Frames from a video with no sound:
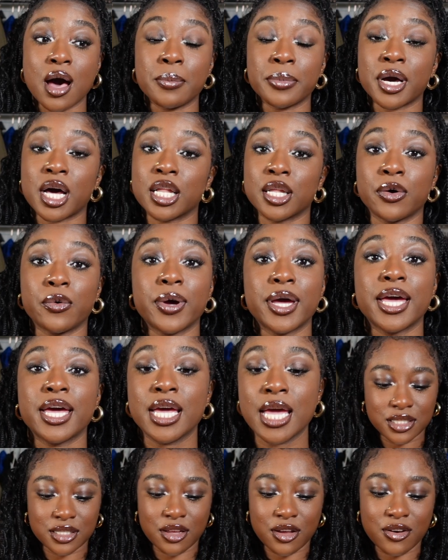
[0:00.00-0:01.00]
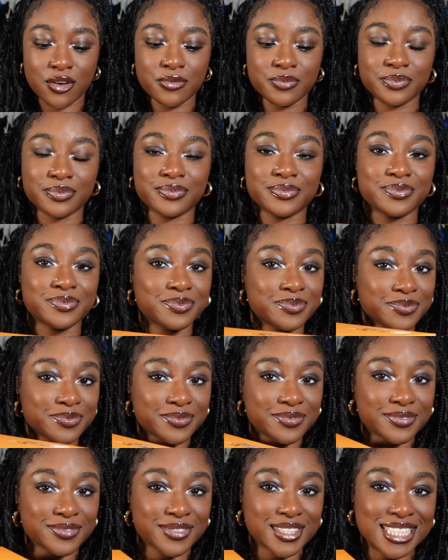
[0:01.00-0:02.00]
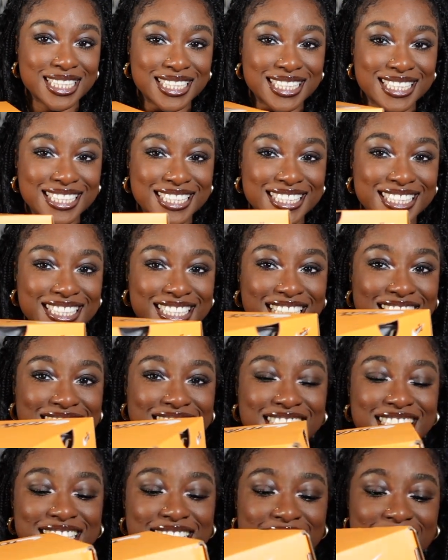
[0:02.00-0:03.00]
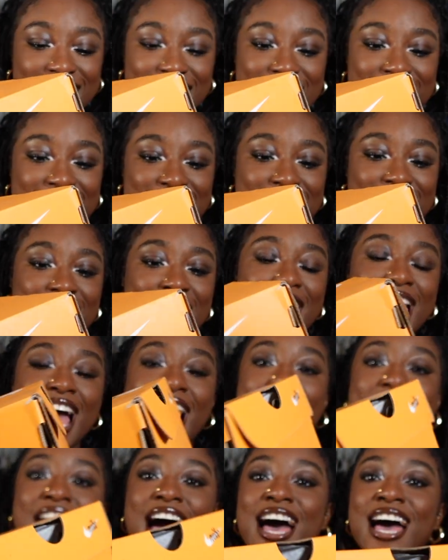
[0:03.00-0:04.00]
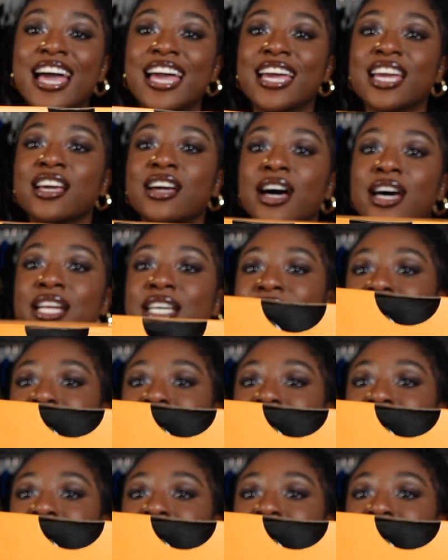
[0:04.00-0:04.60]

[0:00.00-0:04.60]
colorway. So this is it. I got it